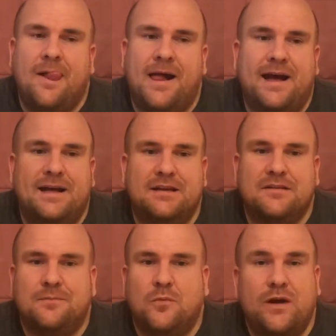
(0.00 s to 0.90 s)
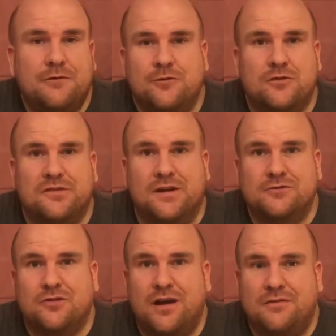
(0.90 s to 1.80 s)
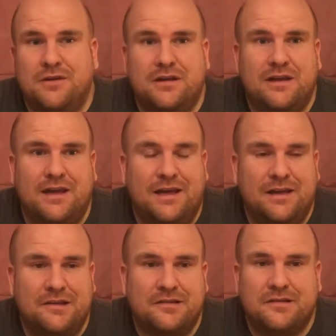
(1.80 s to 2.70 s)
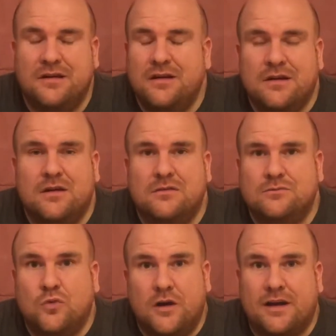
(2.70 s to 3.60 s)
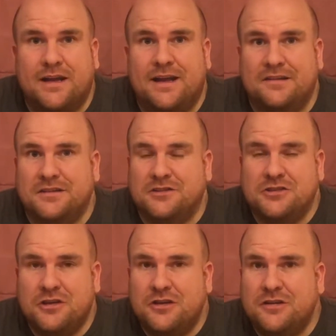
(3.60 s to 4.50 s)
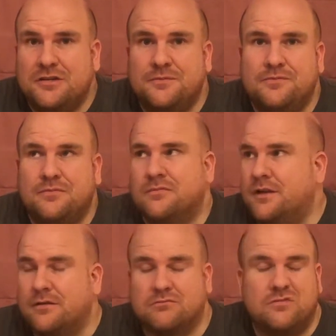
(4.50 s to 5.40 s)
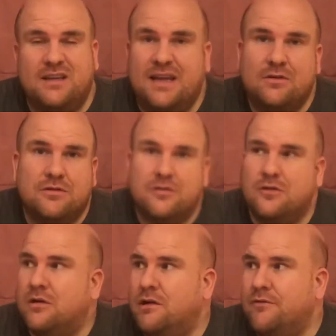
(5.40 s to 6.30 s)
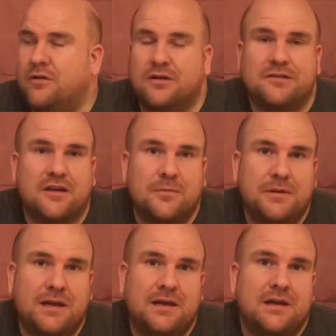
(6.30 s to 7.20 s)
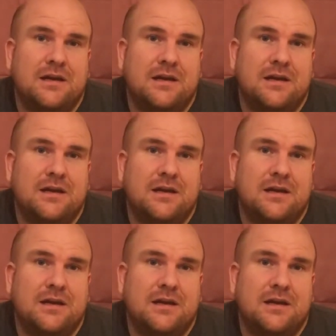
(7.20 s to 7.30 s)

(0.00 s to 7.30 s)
And when full self-driving is working as it should, in a year or two, however long it's going to be,